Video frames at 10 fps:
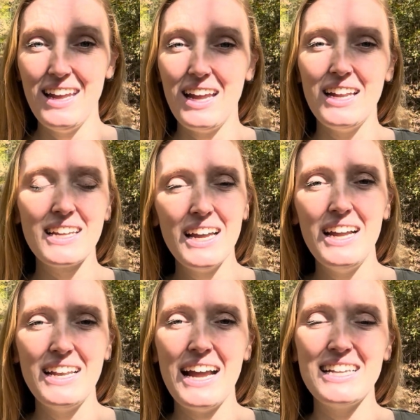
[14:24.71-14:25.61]
And
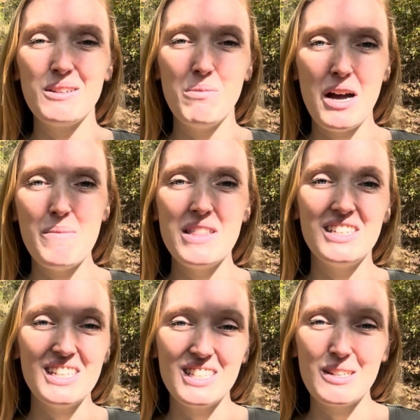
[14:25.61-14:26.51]
again, as a mom in the
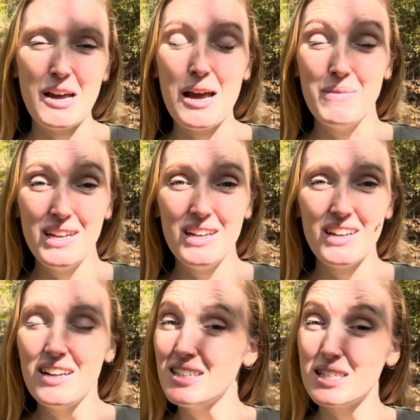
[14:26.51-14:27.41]
season that I'm
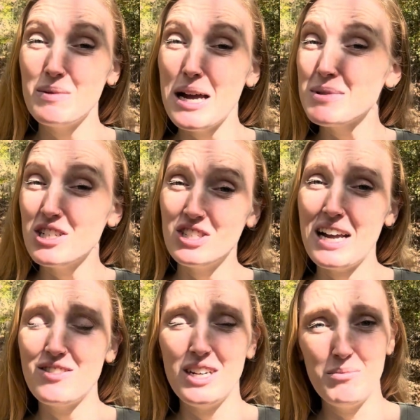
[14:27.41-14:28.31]
in, sometimes I just
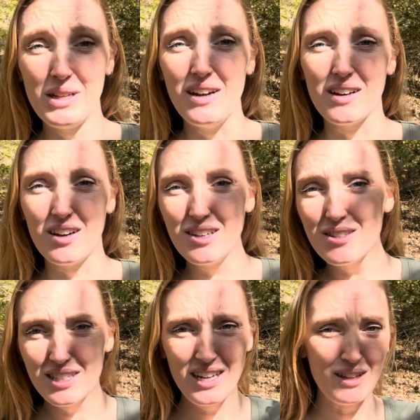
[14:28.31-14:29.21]
have to unplug. Are you
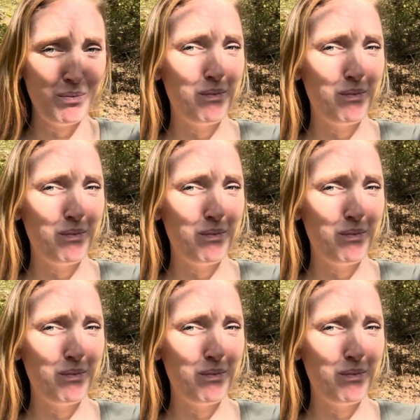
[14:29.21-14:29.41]
seeing the